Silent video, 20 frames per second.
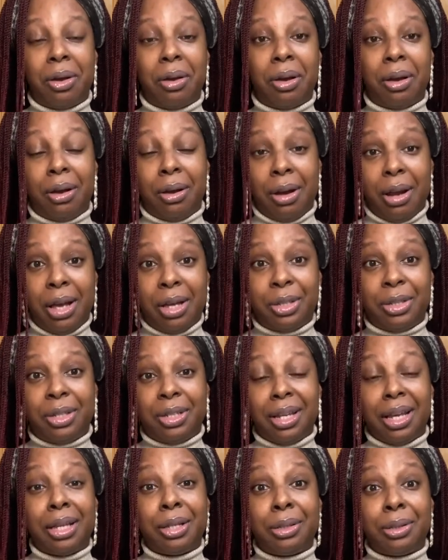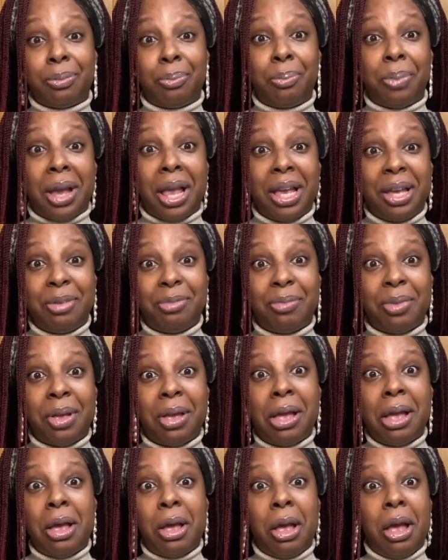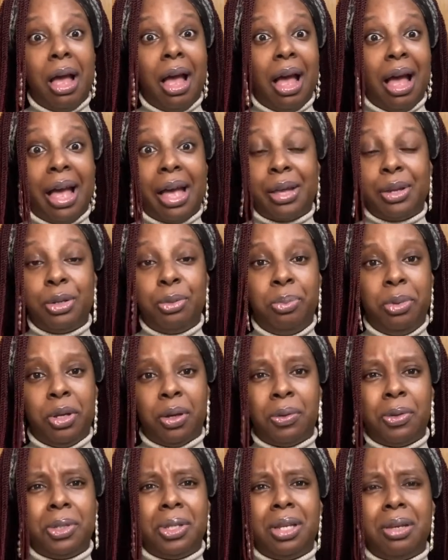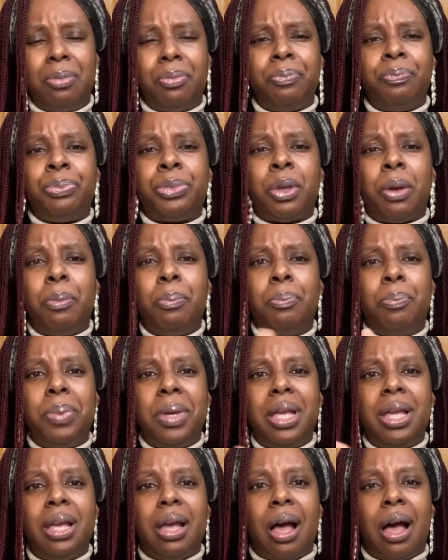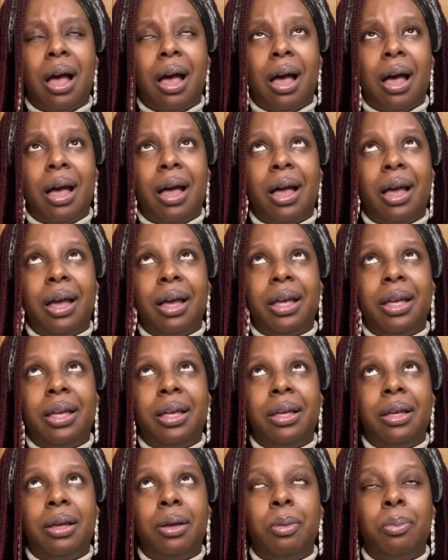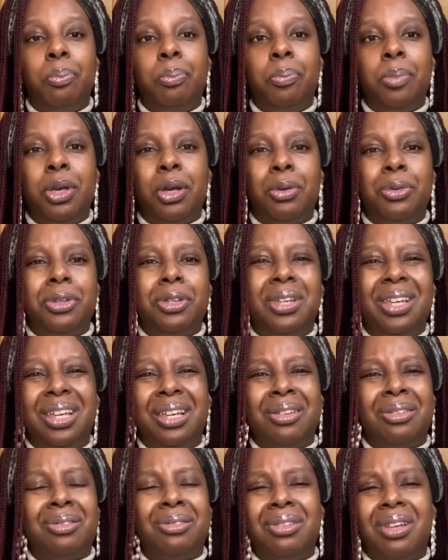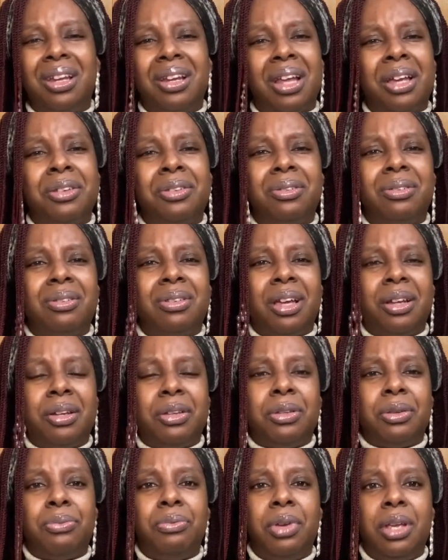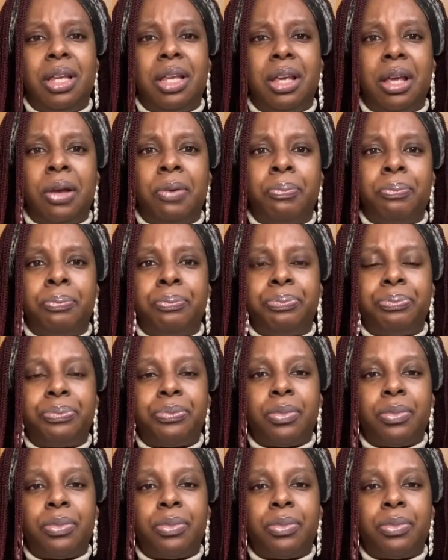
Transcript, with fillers: classed as BAME and POC B I POCs that that's, that doesn't really um,